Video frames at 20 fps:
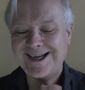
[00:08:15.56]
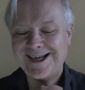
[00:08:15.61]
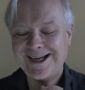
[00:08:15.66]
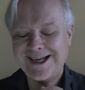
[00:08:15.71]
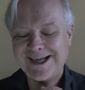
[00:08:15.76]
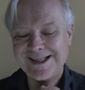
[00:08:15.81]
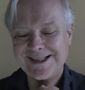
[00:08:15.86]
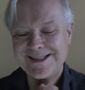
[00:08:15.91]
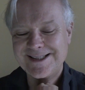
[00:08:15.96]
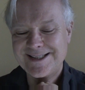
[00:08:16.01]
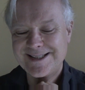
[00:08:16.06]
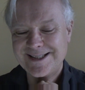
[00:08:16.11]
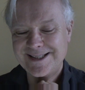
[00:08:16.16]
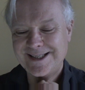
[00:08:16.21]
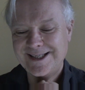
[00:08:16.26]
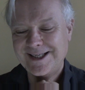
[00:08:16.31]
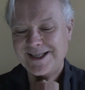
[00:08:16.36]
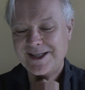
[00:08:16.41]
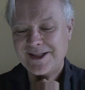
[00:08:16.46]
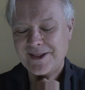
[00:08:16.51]
and
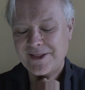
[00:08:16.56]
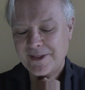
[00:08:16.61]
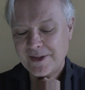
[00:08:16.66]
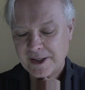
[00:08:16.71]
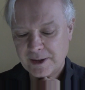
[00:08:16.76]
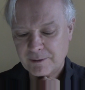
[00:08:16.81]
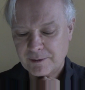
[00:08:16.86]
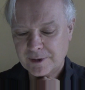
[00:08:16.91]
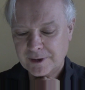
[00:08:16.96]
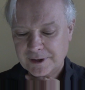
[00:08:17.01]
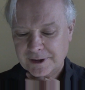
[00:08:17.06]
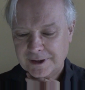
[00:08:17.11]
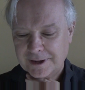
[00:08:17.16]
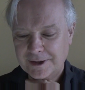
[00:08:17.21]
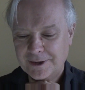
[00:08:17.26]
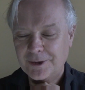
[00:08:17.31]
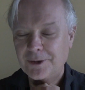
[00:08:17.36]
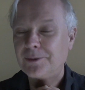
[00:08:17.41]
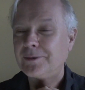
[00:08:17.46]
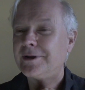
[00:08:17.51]
uh, they
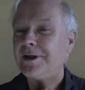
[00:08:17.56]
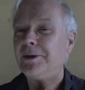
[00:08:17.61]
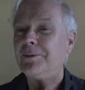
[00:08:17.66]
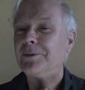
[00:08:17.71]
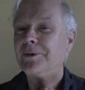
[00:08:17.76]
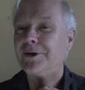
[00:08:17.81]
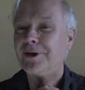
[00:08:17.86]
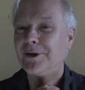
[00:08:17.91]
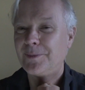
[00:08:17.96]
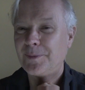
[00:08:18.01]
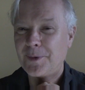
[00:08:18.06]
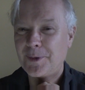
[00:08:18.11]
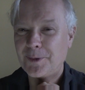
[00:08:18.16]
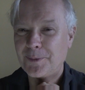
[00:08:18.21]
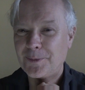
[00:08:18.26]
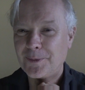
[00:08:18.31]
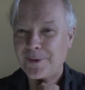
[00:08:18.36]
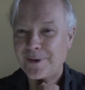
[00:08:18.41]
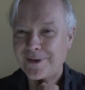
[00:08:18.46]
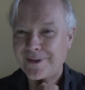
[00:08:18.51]
will no doubt come
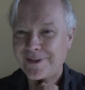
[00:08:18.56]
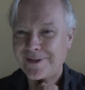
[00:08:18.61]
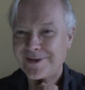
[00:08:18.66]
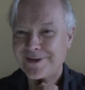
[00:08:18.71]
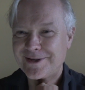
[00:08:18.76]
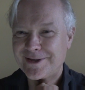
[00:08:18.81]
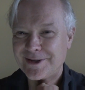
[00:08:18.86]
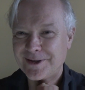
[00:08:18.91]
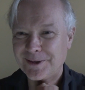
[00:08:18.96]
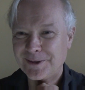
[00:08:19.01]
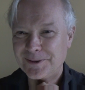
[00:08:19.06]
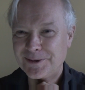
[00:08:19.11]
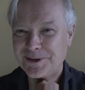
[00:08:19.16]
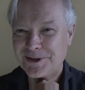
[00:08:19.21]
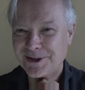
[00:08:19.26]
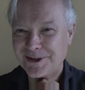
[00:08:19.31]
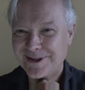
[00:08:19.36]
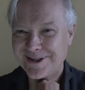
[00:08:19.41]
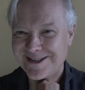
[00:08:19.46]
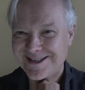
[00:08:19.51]
up with
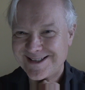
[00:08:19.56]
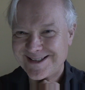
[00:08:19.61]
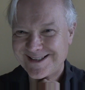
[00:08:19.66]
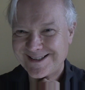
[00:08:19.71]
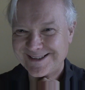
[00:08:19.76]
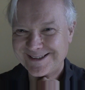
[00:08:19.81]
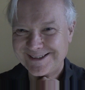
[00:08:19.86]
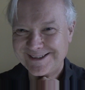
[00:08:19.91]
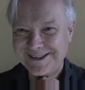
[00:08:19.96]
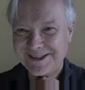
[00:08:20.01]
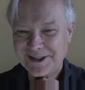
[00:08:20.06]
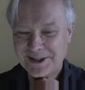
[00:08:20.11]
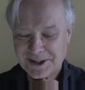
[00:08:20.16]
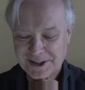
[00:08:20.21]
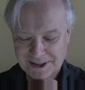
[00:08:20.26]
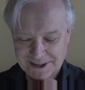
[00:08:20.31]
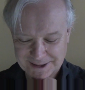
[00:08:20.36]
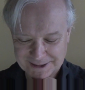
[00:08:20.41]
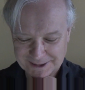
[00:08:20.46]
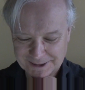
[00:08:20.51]
solutions
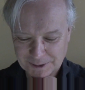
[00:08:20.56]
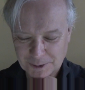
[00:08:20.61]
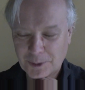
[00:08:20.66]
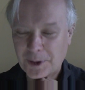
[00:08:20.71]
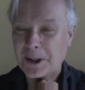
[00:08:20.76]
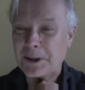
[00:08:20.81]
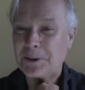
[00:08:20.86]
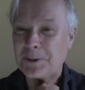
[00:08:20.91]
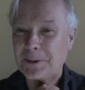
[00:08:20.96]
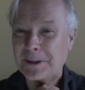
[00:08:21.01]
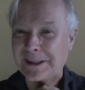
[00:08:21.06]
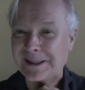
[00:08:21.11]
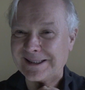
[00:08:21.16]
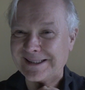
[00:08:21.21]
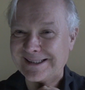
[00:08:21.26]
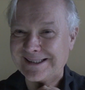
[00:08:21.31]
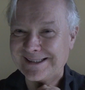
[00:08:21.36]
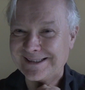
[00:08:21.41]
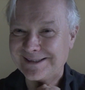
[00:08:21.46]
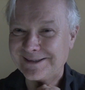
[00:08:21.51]
uh, quite
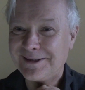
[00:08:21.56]
quickly